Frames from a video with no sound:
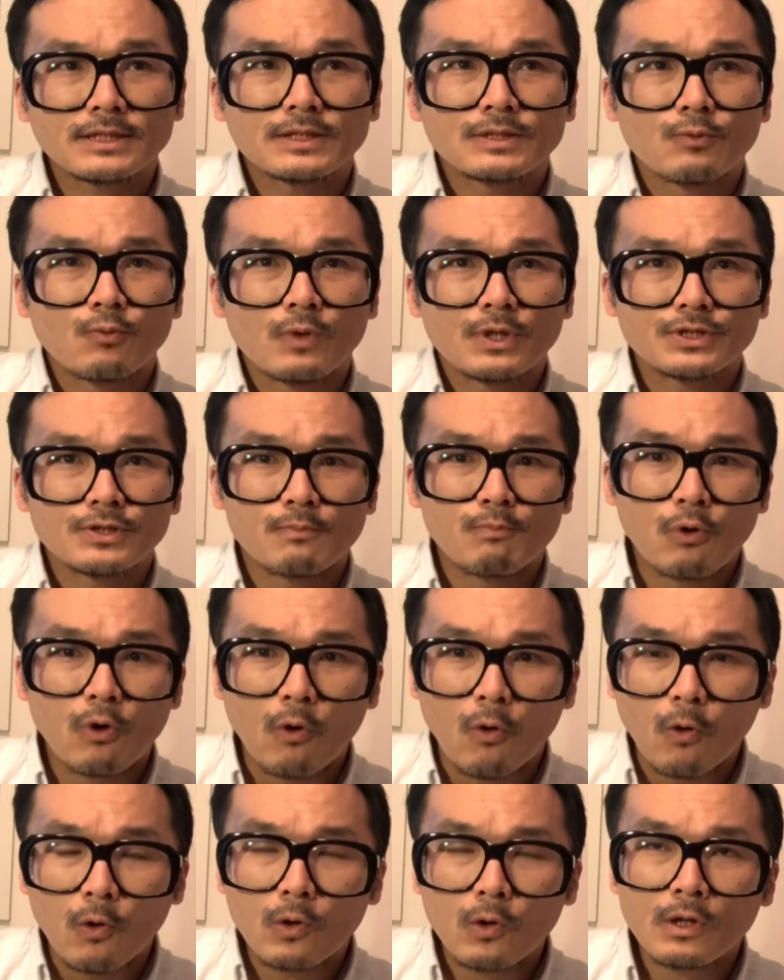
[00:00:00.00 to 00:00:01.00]
was a
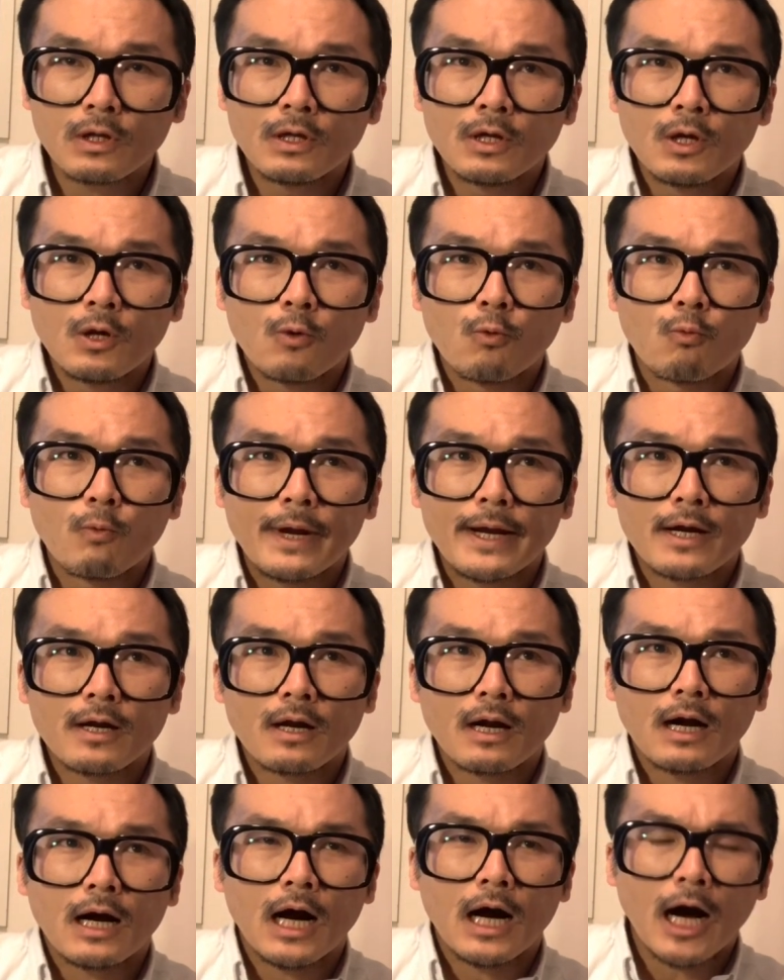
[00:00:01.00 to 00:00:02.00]
poll where
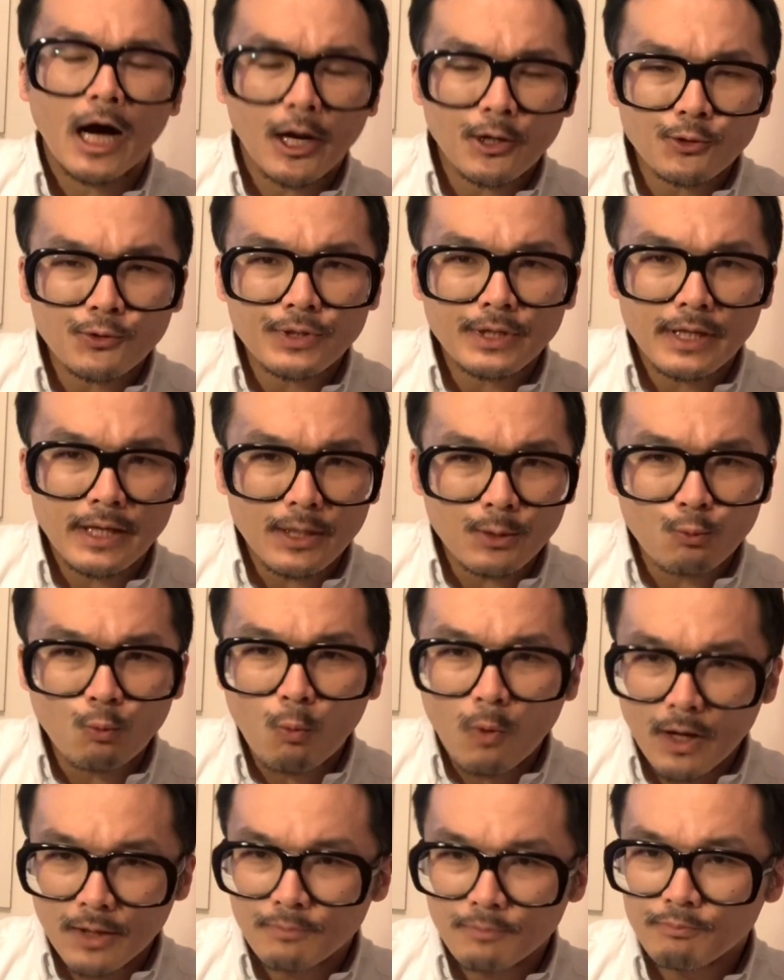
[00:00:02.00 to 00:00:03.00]

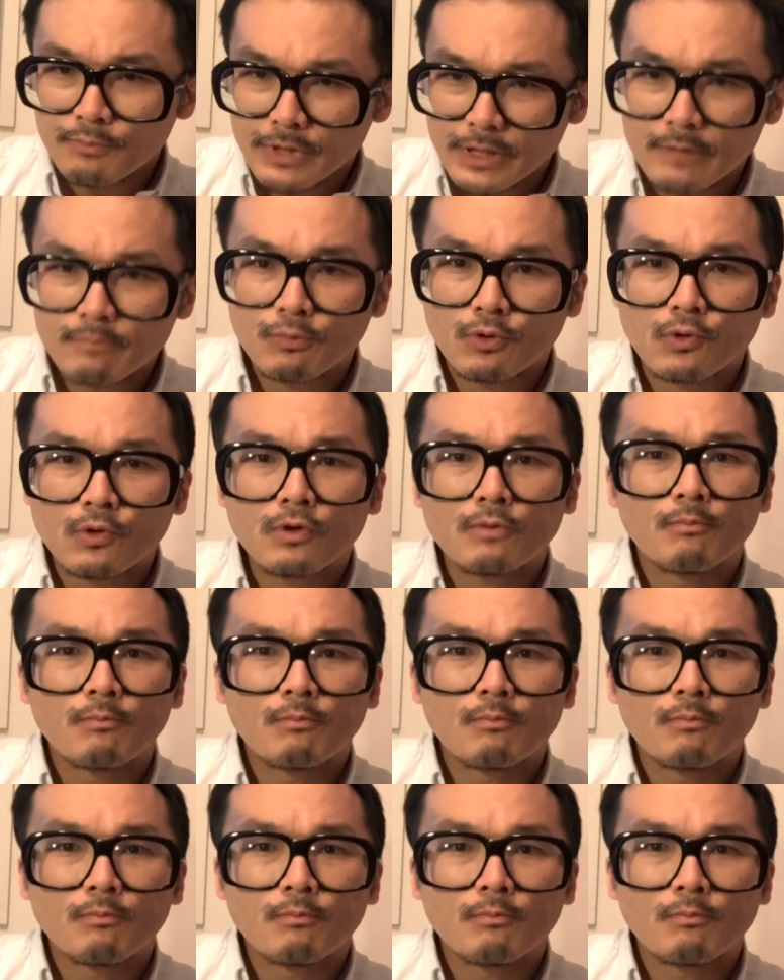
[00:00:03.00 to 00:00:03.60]
101 people